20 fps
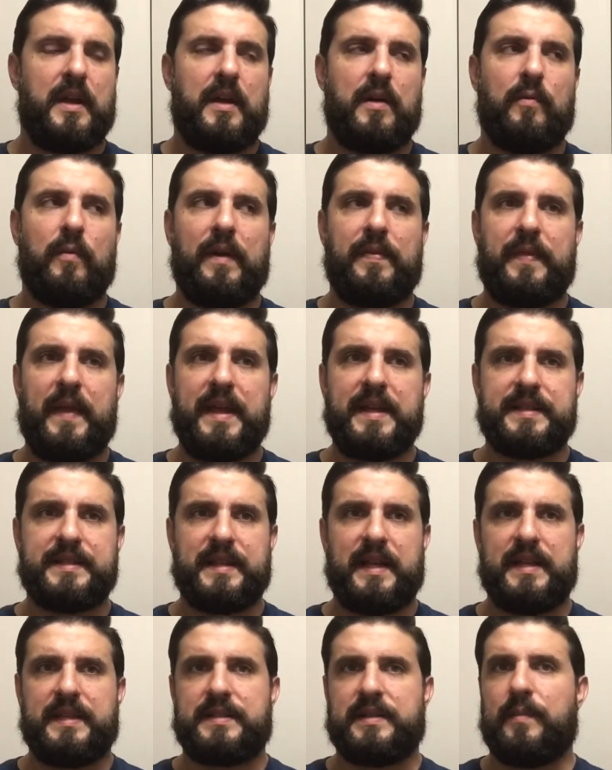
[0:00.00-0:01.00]
what they
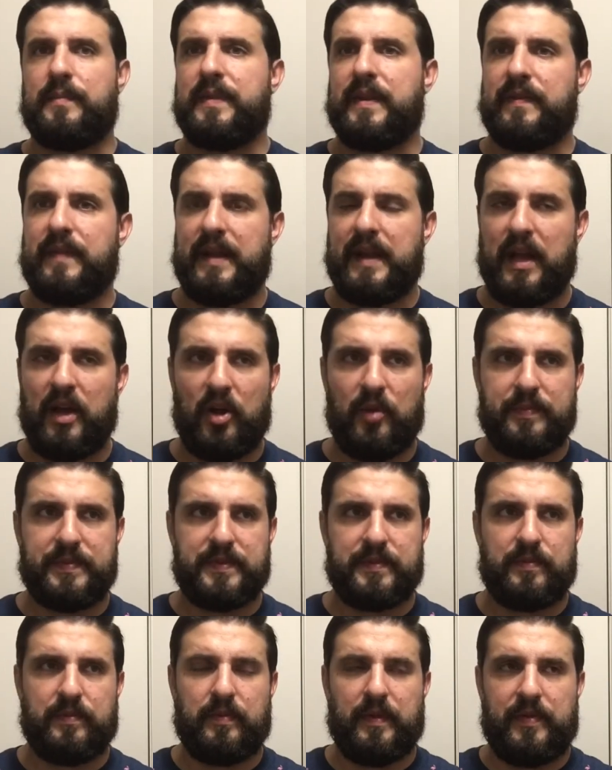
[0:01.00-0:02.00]
say something that
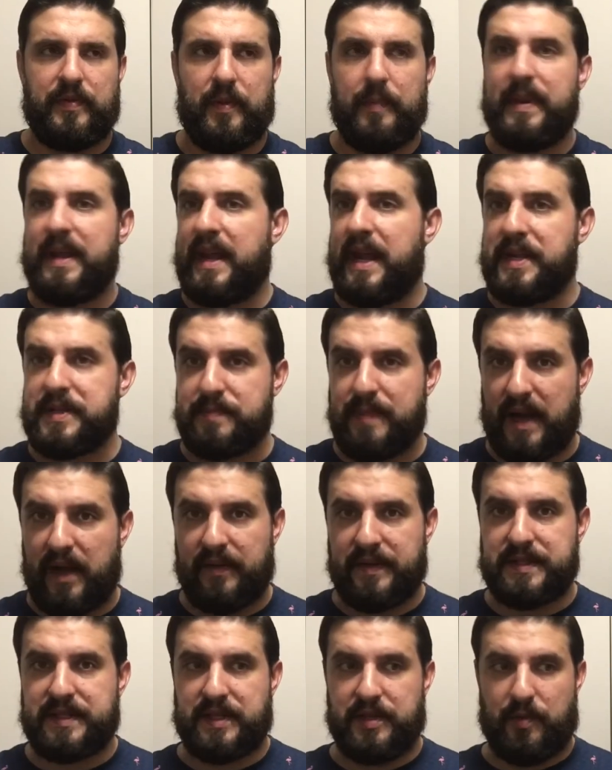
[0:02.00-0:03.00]
helps with the pH
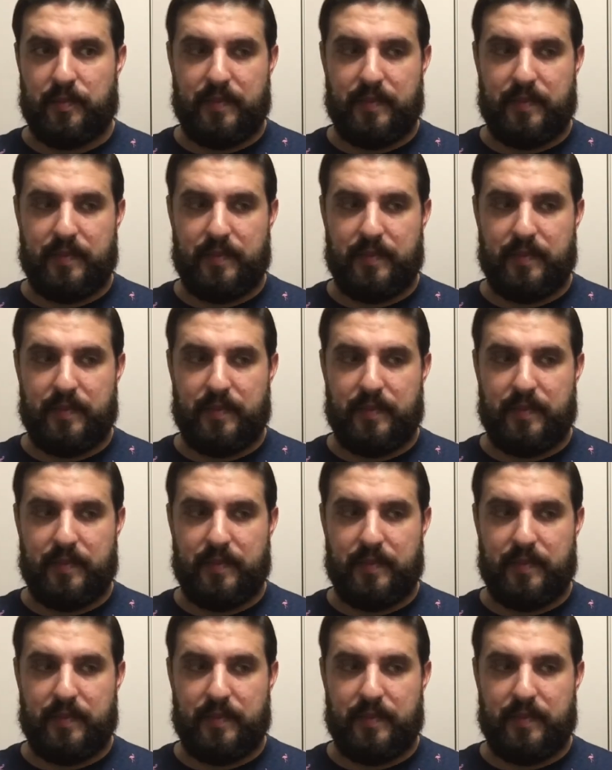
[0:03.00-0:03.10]
balance in your